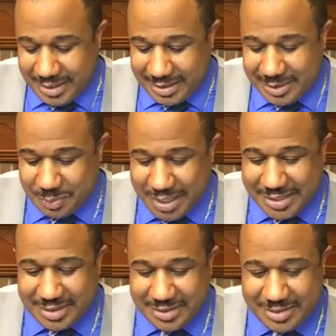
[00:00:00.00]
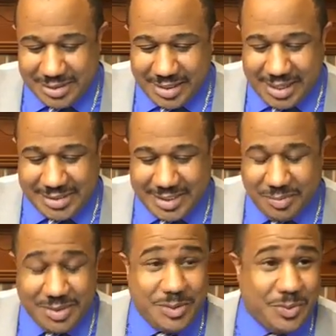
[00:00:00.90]
expressions. I said,
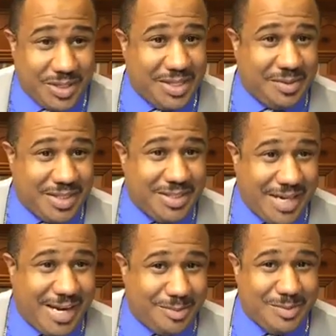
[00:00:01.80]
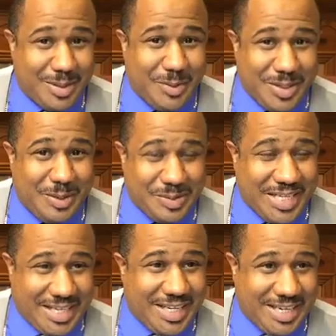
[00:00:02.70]
but you really did have the Holy Ghost
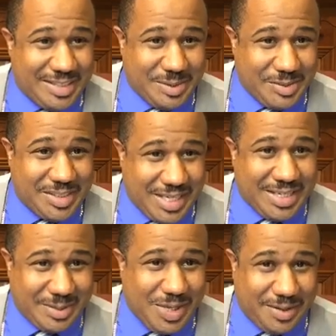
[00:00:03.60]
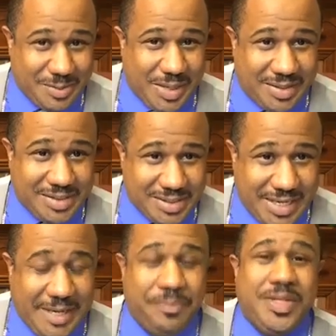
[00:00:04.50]
that day because you detected what I was about to
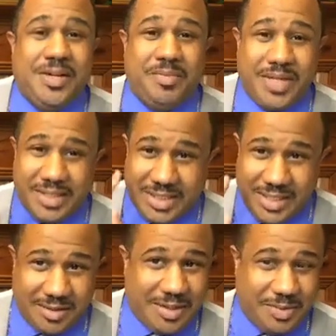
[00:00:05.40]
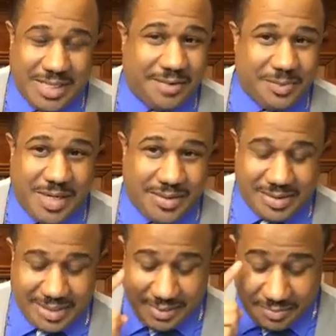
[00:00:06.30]
say. Because literally what I was about to
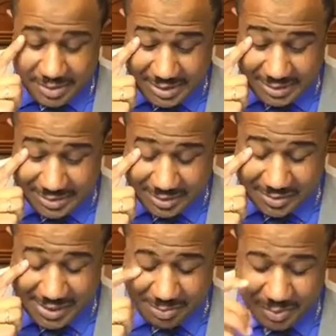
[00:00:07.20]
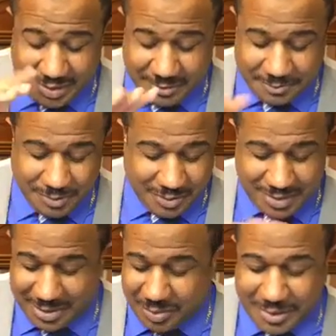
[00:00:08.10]
say was this. Okay, brethren.
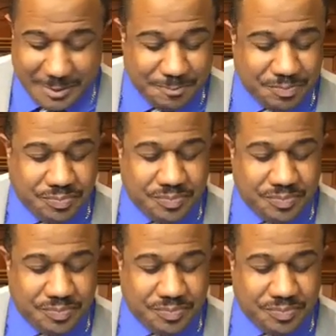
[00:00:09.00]
Okay, brethren.